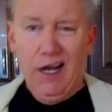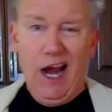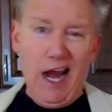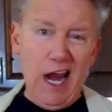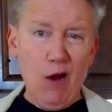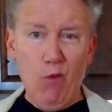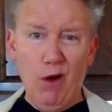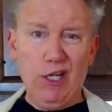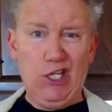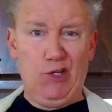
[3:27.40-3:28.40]
I
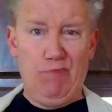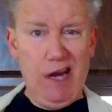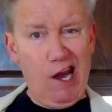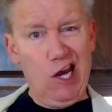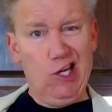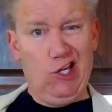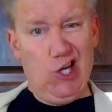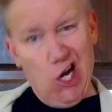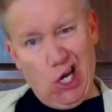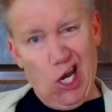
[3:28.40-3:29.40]
want it big and
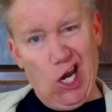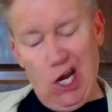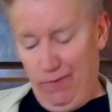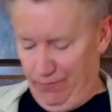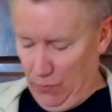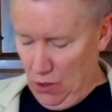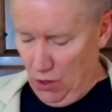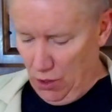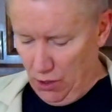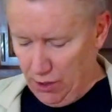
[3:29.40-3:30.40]
chunky.
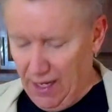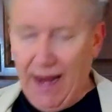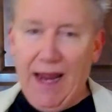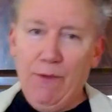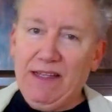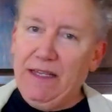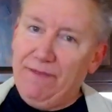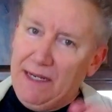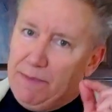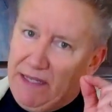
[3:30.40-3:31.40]
Or you can say, I want it
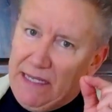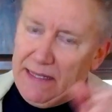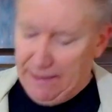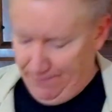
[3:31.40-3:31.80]
fine and petite.